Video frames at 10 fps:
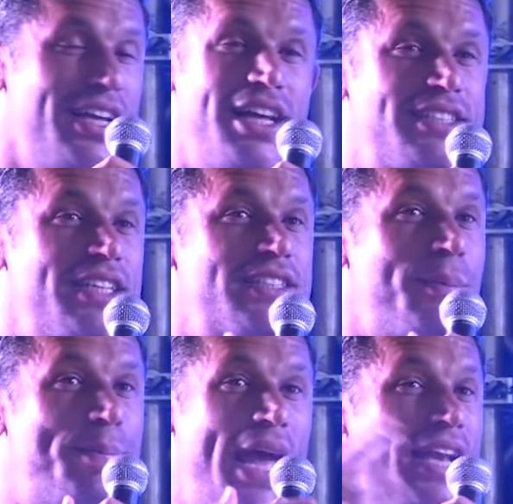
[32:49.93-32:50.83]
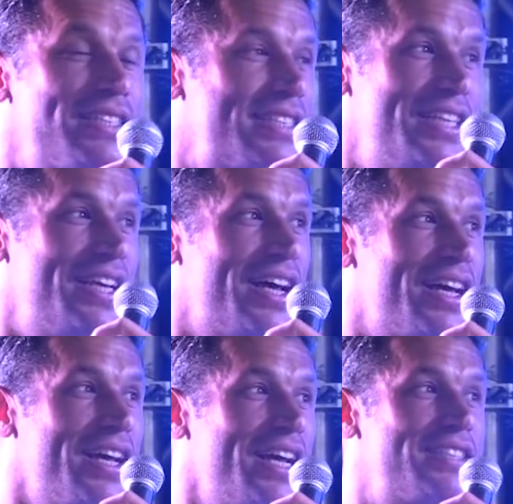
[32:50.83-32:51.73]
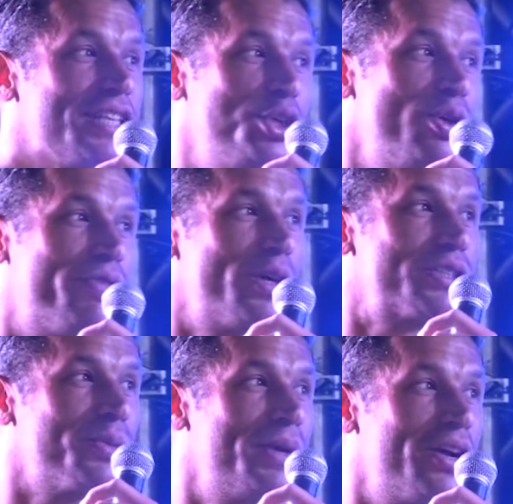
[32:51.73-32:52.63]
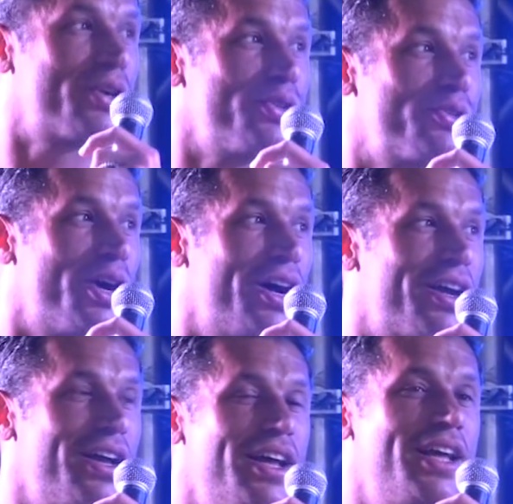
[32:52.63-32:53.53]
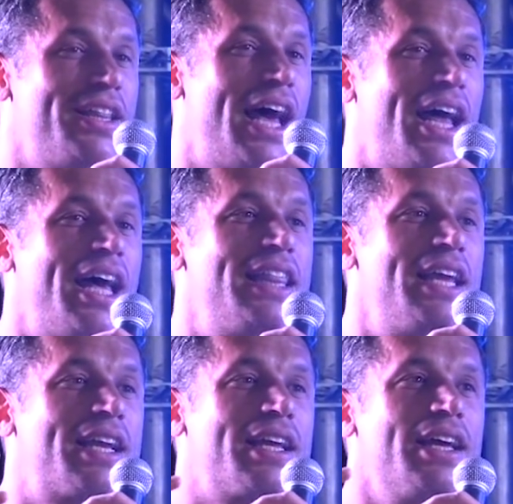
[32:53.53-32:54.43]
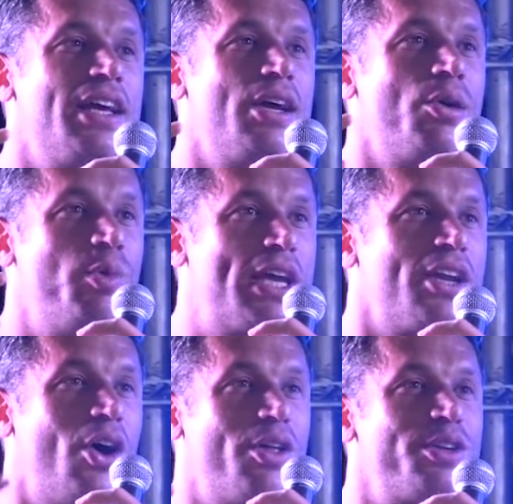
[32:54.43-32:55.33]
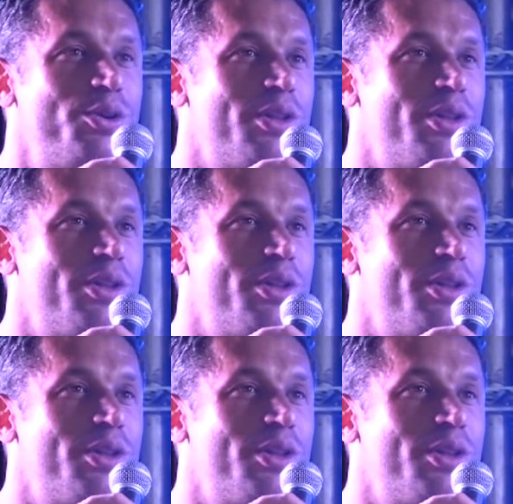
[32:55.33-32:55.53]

It's just a panacea, it's a universal miracle drug that I think we can all